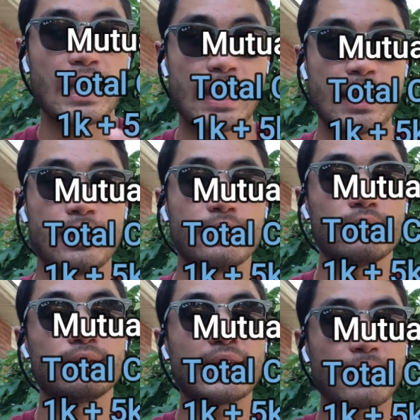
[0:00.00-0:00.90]
and
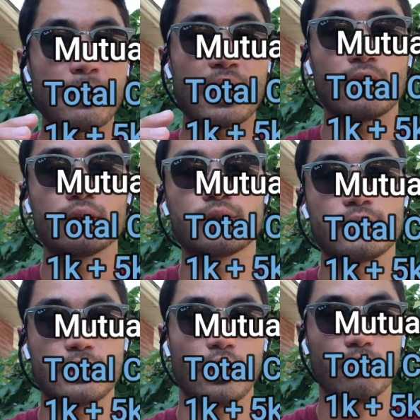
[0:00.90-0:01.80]
that amount
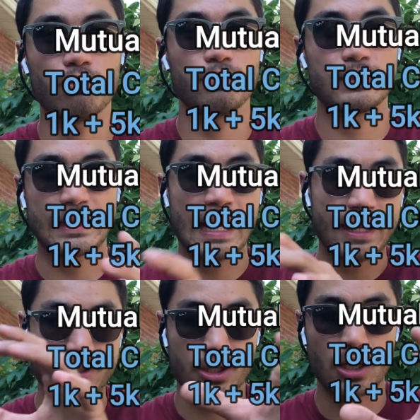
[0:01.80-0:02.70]
that
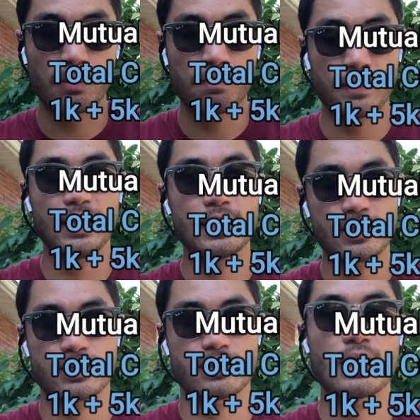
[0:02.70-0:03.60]
adds up
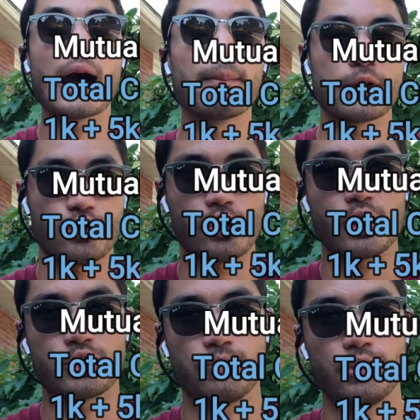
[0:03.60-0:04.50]
is how much you
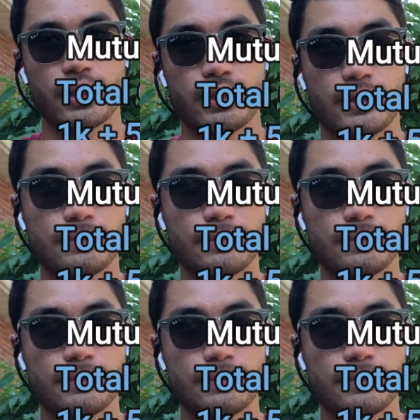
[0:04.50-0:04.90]
contributed.